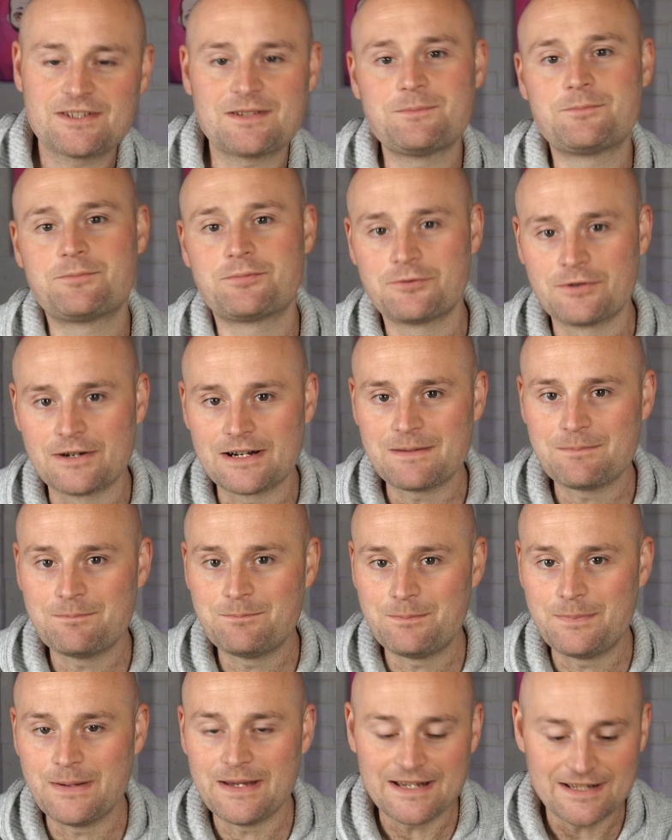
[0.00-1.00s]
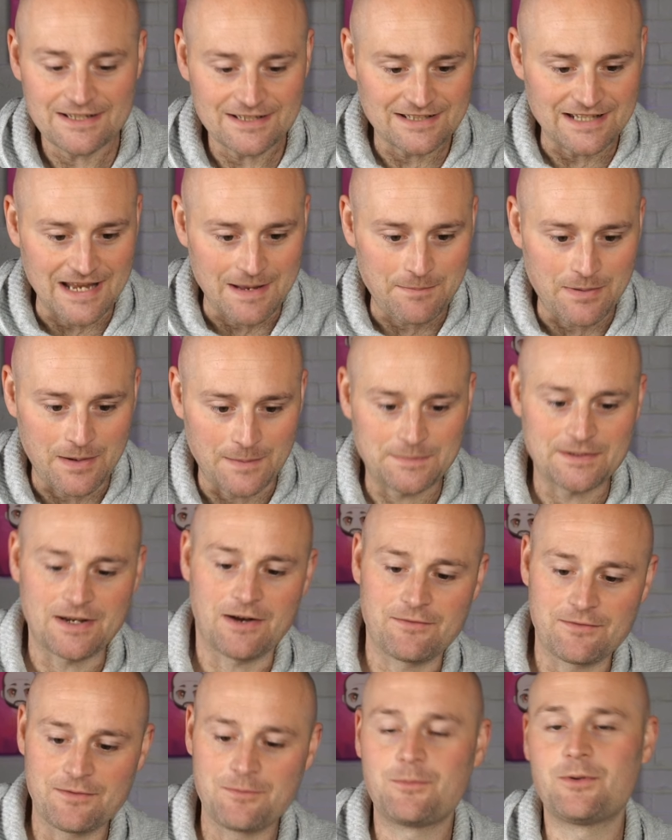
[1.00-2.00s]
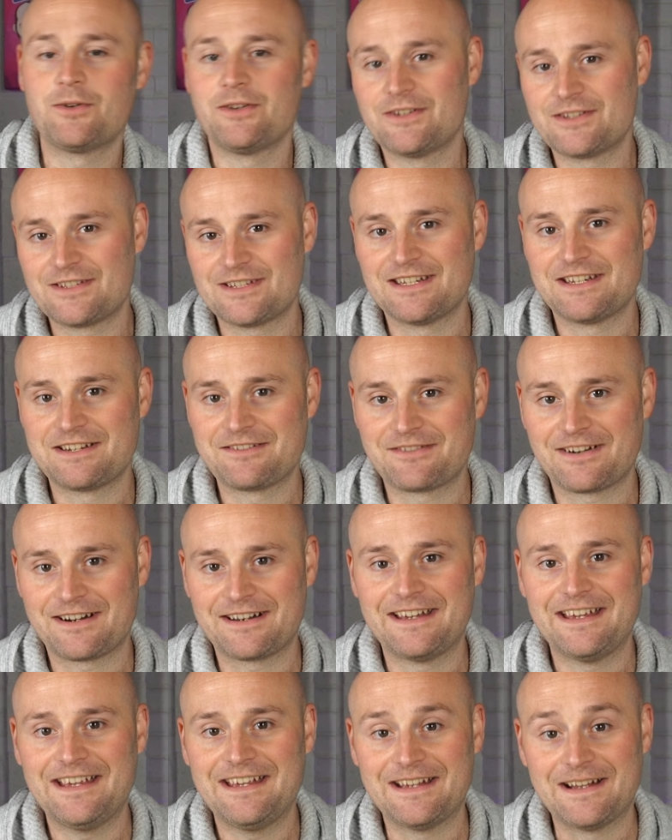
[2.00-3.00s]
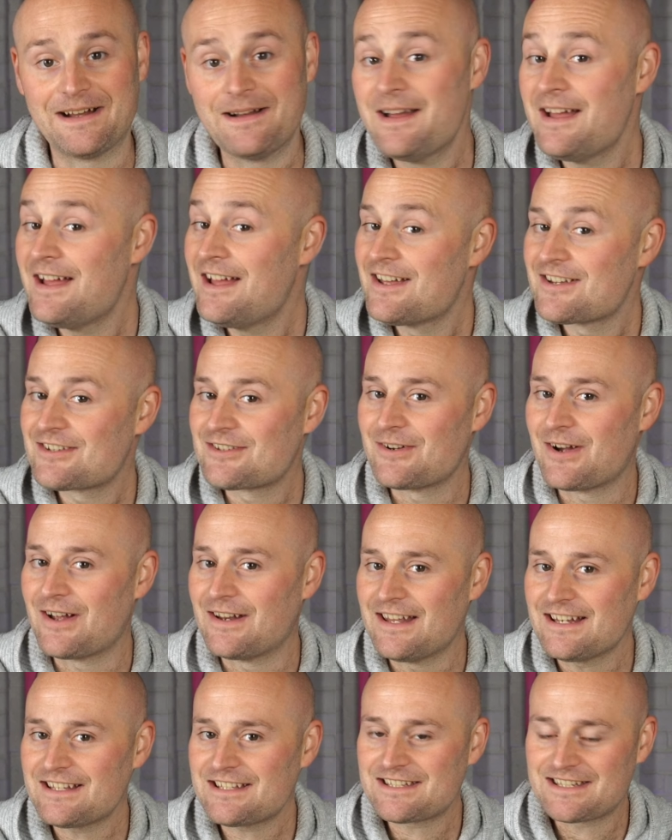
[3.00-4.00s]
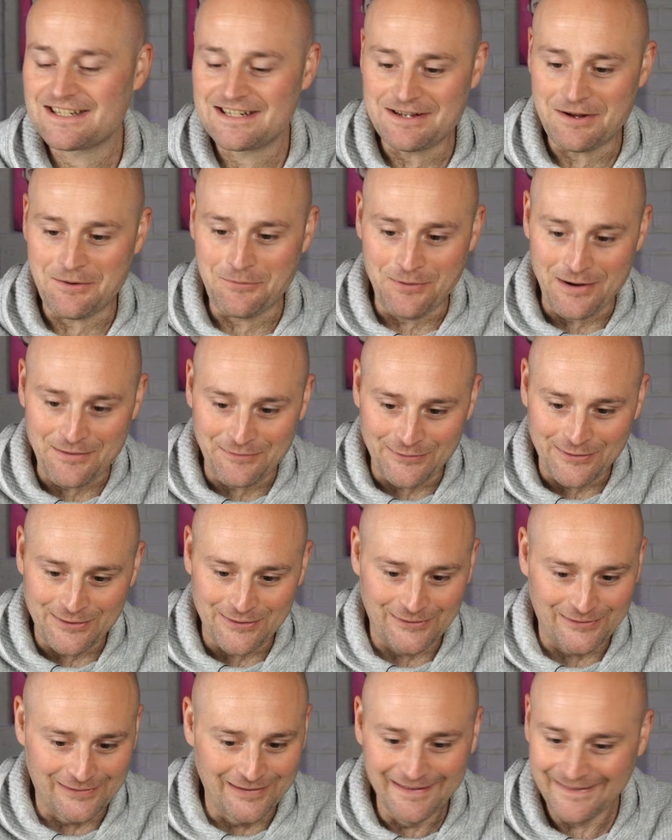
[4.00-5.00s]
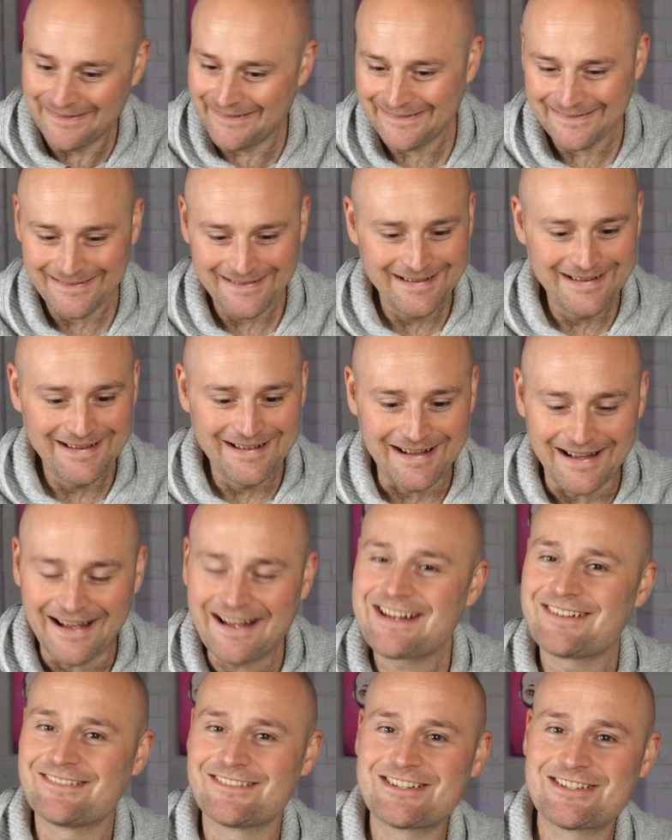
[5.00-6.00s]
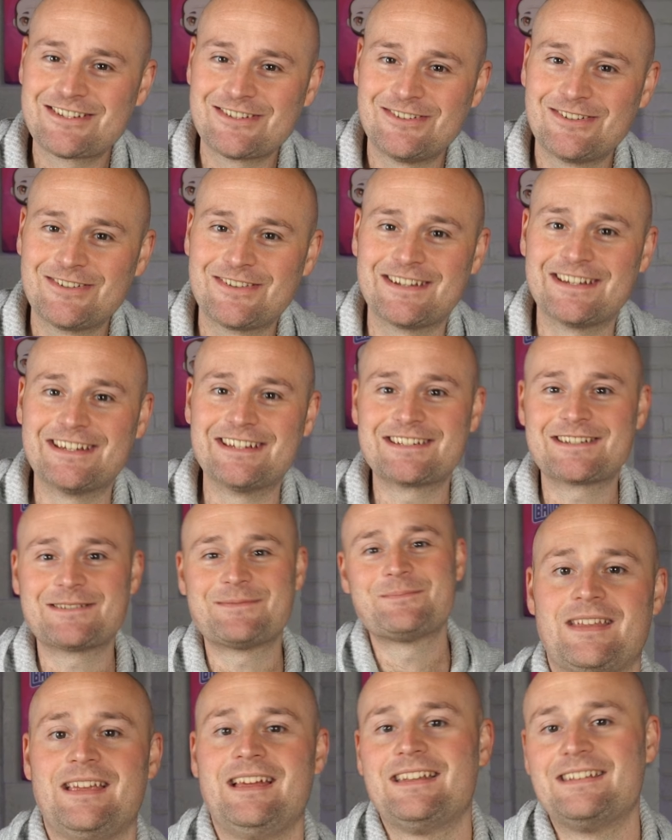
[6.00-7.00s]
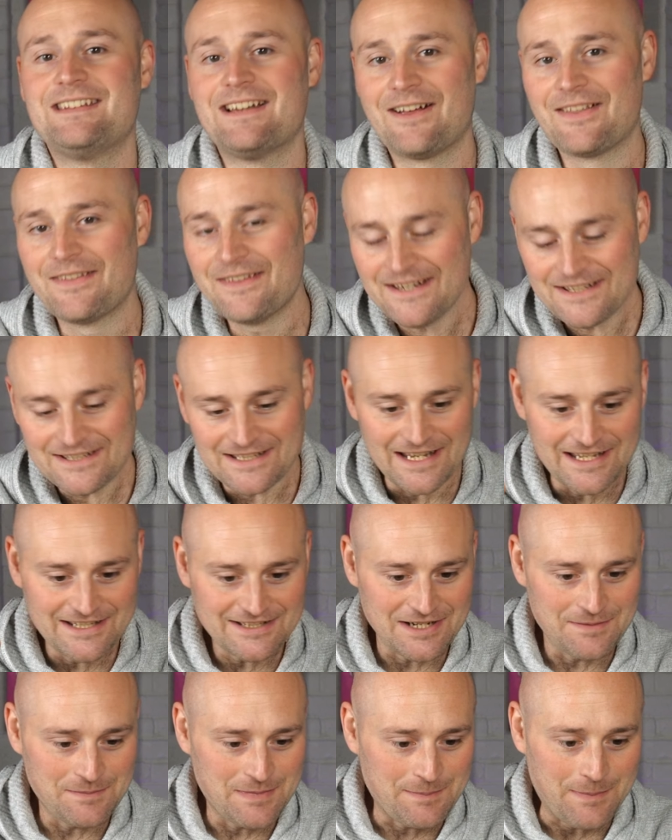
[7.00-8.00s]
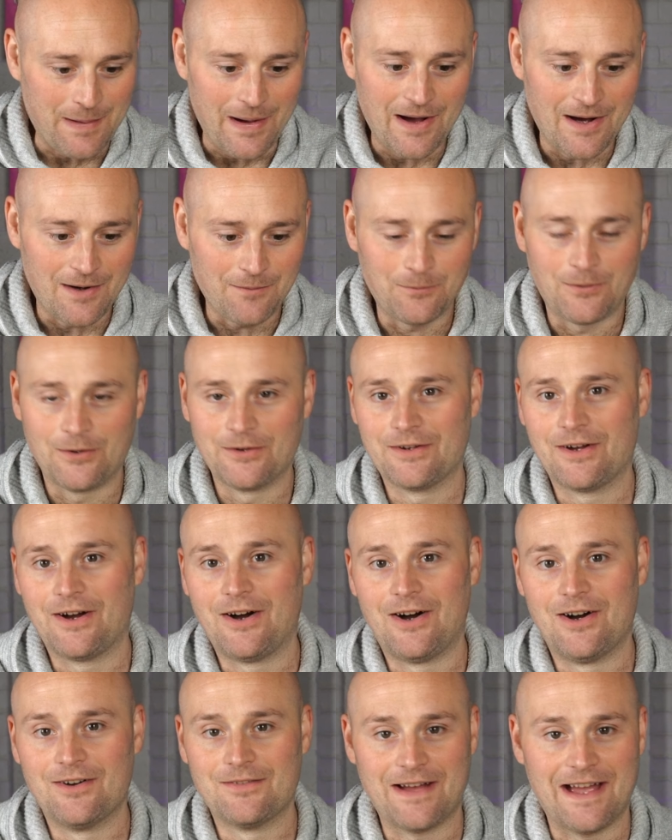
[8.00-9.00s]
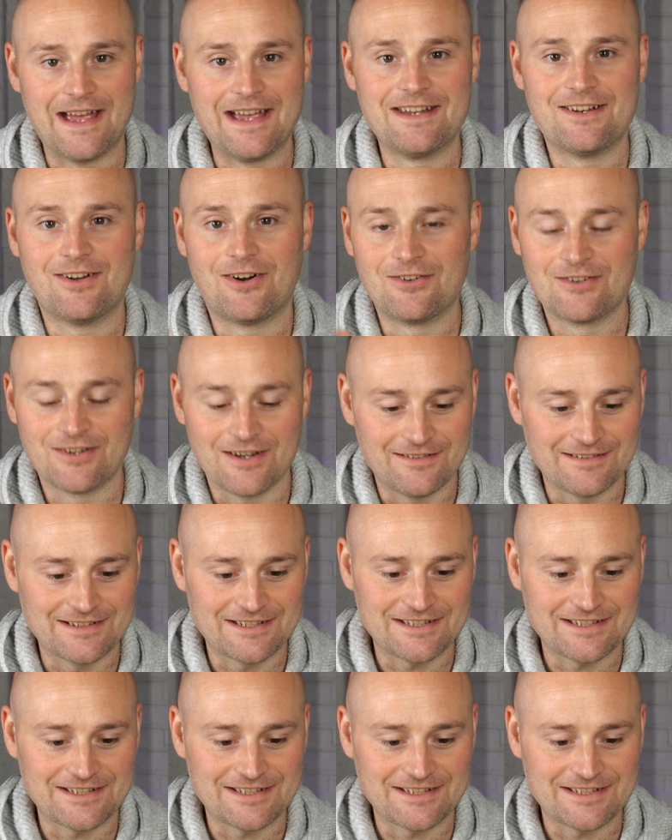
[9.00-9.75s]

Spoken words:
some pretty big step ups from what you're seeing right here. So let's see whether or not I can restore these. Now this is going to be part one of an ongoing